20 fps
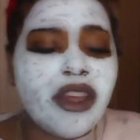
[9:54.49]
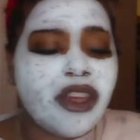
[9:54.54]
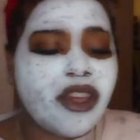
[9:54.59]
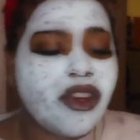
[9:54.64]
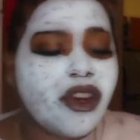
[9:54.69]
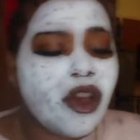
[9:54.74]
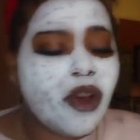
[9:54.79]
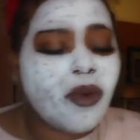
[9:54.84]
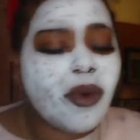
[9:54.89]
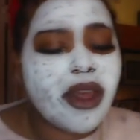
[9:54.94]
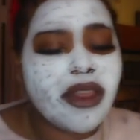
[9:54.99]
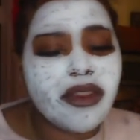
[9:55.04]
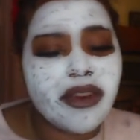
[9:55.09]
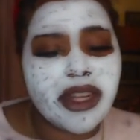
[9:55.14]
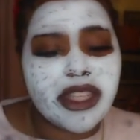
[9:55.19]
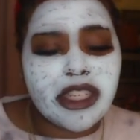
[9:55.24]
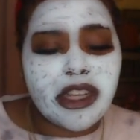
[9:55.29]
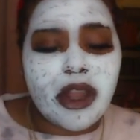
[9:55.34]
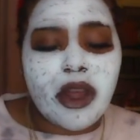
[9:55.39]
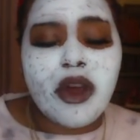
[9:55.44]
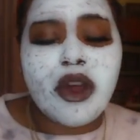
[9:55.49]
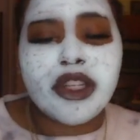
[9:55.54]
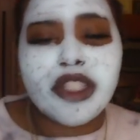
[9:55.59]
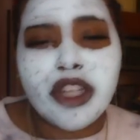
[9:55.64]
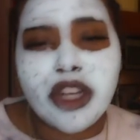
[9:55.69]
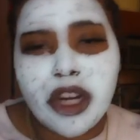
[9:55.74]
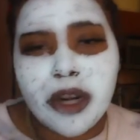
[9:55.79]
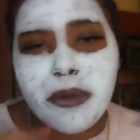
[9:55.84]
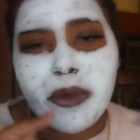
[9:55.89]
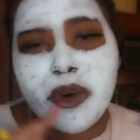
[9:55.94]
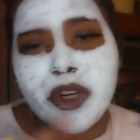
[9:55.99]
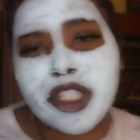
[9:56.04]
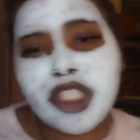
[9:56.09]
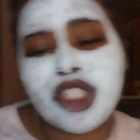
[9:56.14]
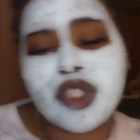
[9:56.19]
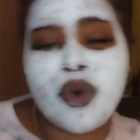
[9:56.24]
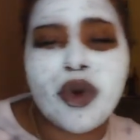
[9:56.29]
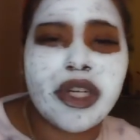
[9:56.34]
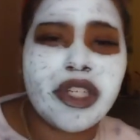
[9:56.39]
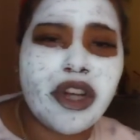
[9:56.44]
You know, whether it's long term or
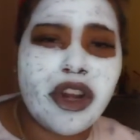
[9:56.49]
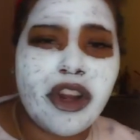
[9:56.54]
short